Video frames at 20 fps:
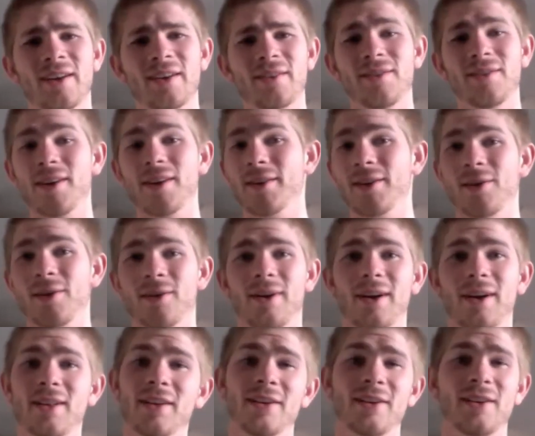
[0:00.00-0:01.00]
If I don't,
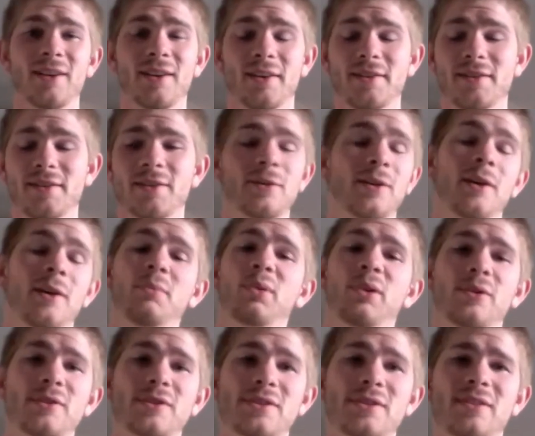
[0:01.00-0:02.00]
I'll let you guys know. I'll
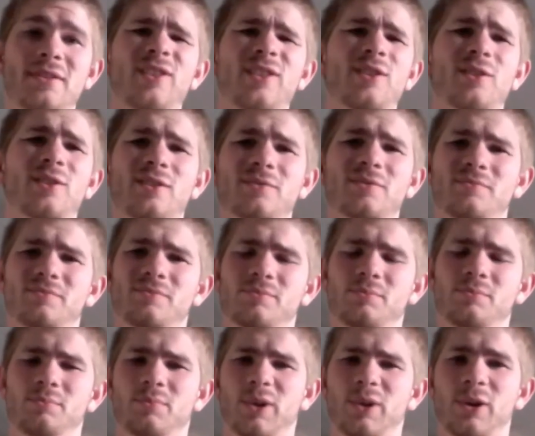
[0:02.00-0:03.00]
post a little
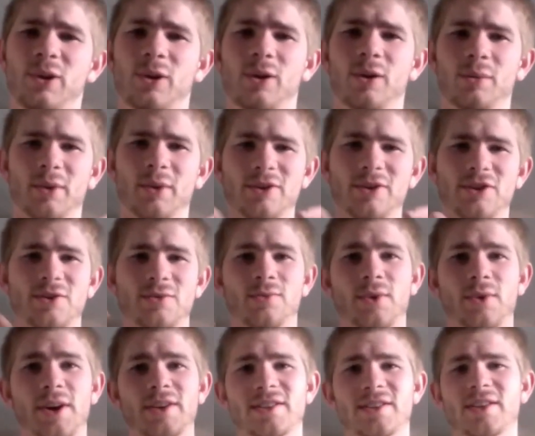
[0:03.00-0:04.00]
blurb. I'll just
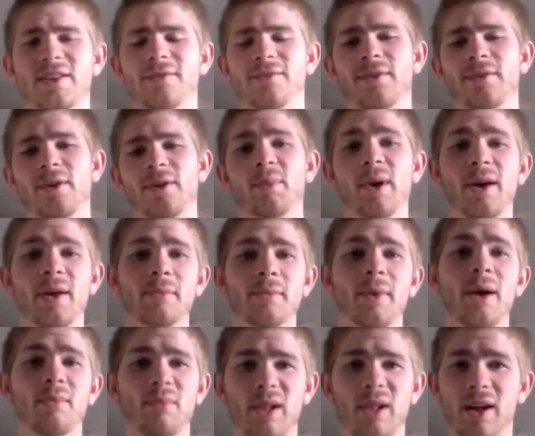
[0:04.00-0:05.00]
write stuff up on
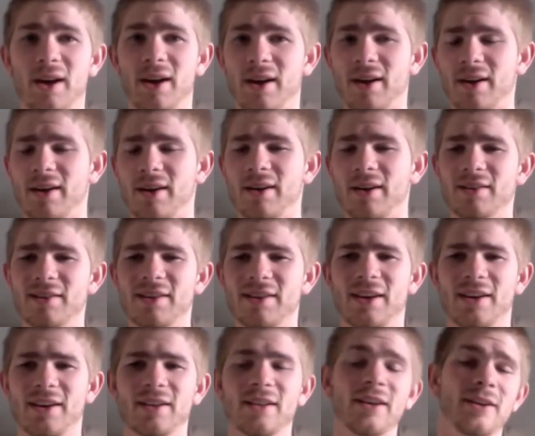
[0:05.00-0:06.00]
my blog to
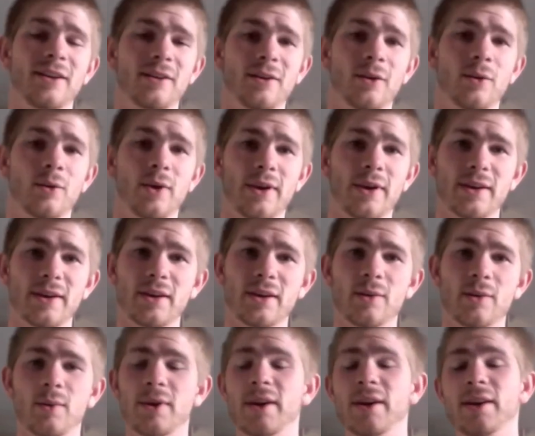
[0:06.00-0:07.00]
kind of let you know what I
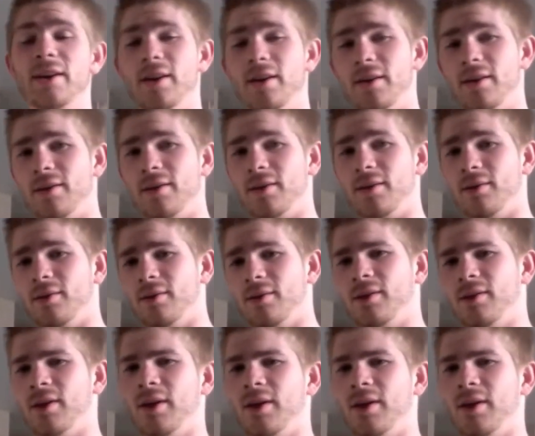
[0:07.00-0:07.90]
did, what I didn't do,